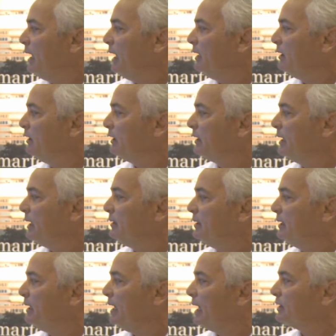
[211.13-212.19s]
and look at
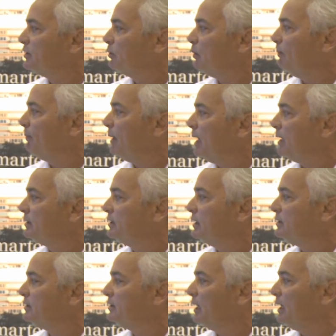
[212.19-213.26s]
the actual box
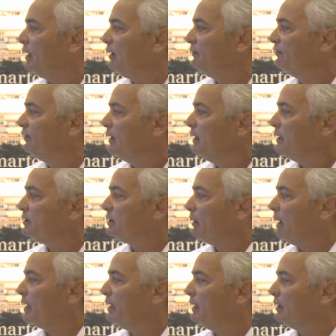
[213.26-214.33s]
itself, so
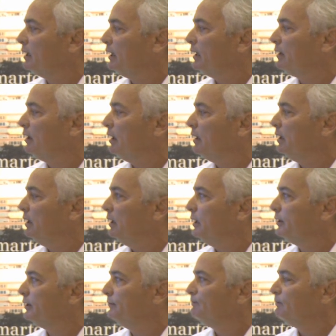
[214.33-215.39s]
I can click on
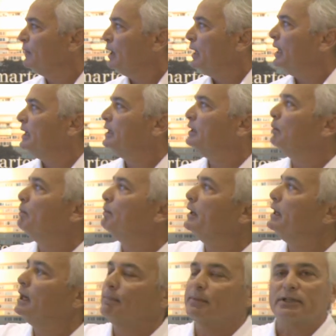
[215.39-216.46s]
here, and it will
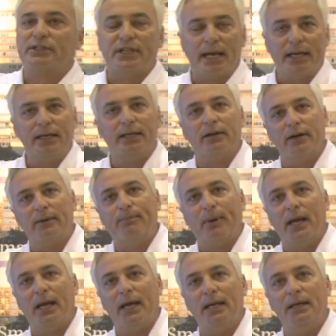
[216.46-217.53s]
bring up a secondary
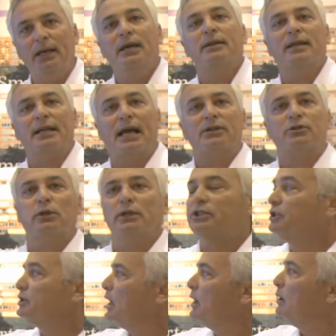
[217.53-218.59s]
pane that actually
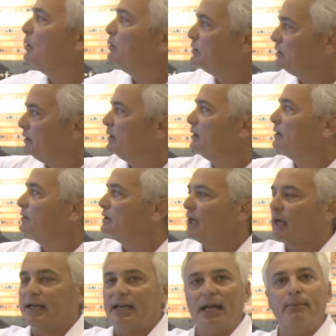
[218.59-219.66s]
shows the
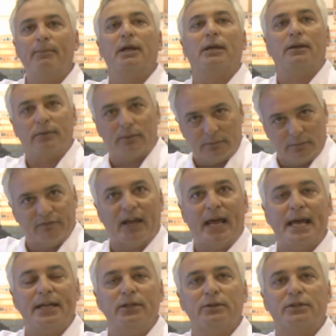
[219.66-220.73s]
dynamic
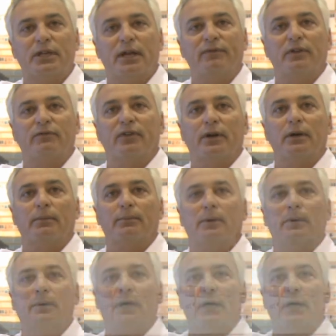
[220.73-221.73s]
values of the variable